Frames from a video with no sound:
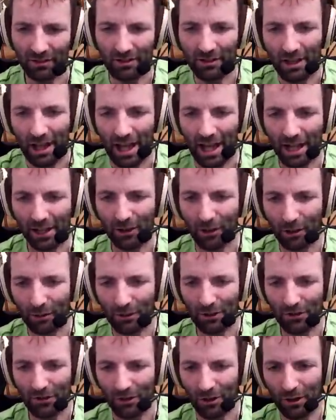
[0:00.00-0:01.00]
the
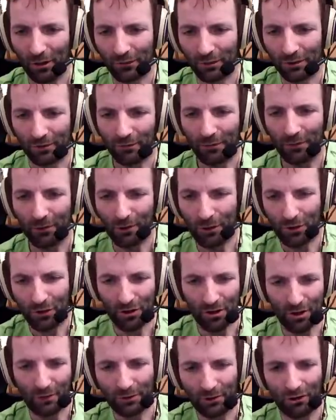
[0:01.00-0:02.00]
accuracy of the
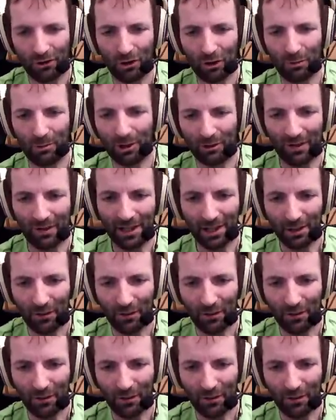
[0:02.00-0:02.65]
version of the Nürburgring